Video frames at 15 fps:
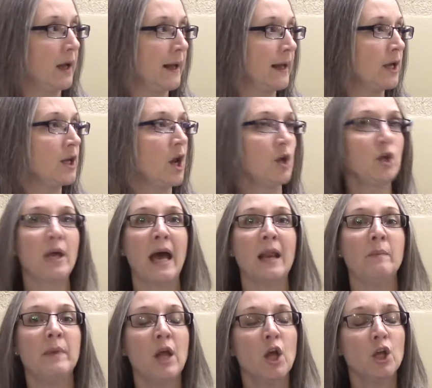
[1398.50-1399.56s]
You know, you
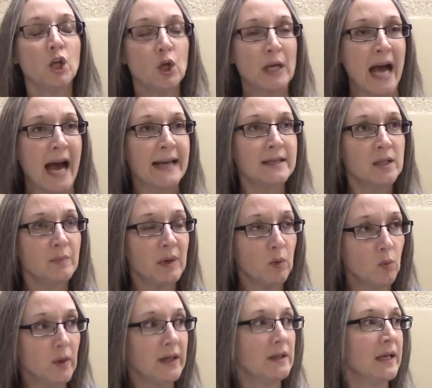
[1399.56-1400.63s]
got to be
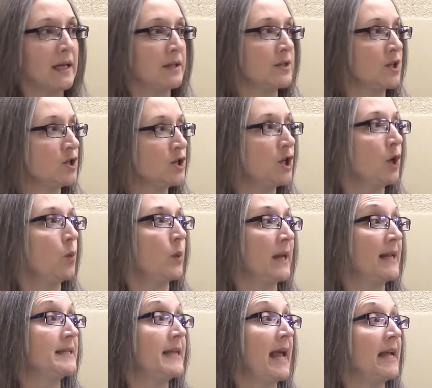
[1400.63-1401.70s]
willing to do what
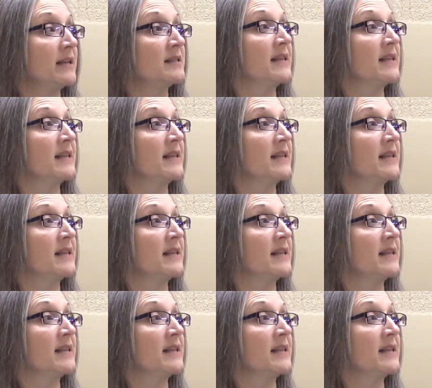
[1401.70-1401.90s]
it takes.